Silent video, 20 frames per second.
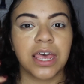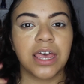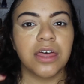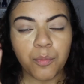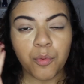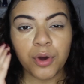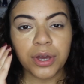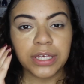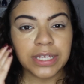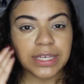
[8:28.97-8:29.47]
The
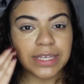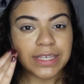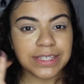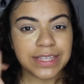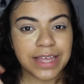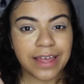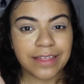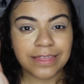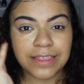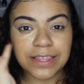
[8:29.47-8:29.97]
point
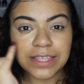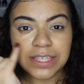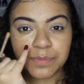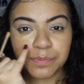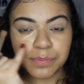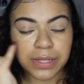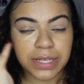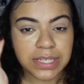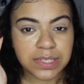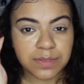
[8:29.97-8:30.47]
is that this
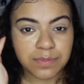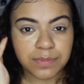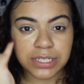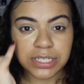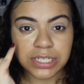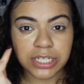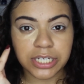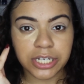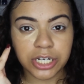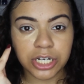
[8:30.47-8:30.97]

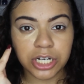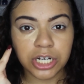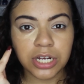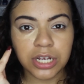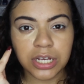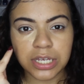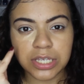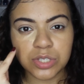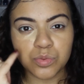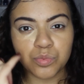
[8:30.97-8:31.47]
placement
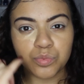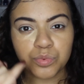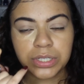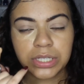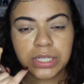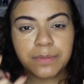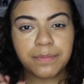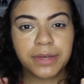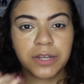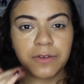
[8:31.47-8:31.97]
here is
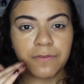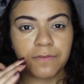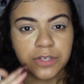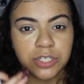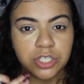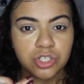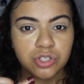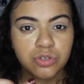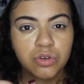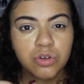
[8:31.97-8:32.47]
really
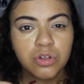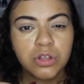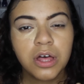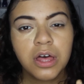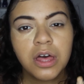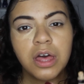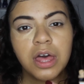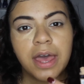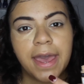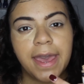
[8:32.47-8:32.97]
beneficial,
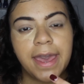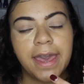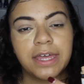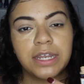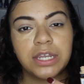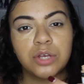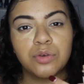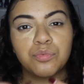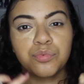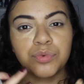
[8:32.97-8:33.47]

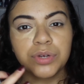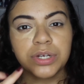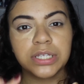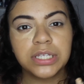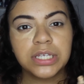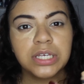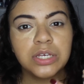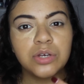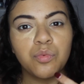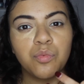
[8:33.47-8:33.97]
and it
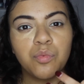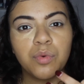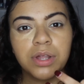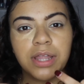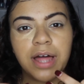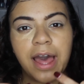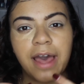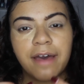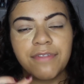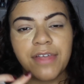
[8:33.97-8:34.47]
really
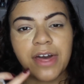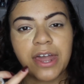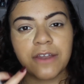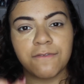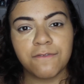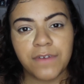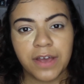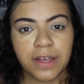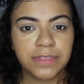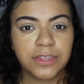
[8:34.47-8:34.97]
will have that
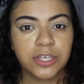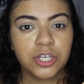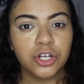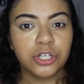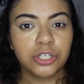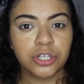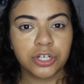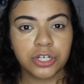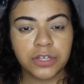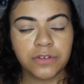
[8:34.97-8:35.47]
effect that
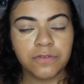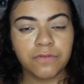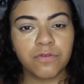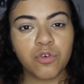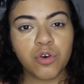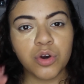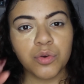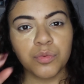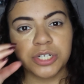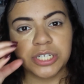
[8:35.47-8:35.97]
you're looking
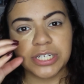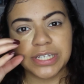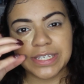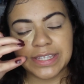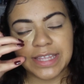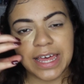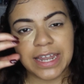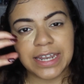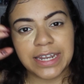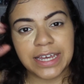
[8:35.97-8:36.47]
for, which
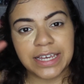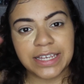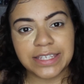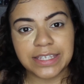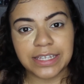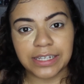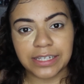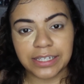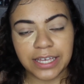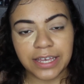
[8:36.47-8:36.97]
is that
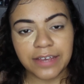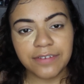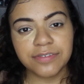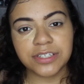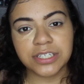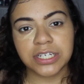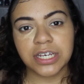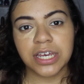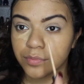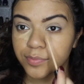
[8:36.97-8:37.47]
nice
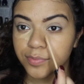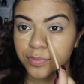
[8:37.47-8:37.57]
lift.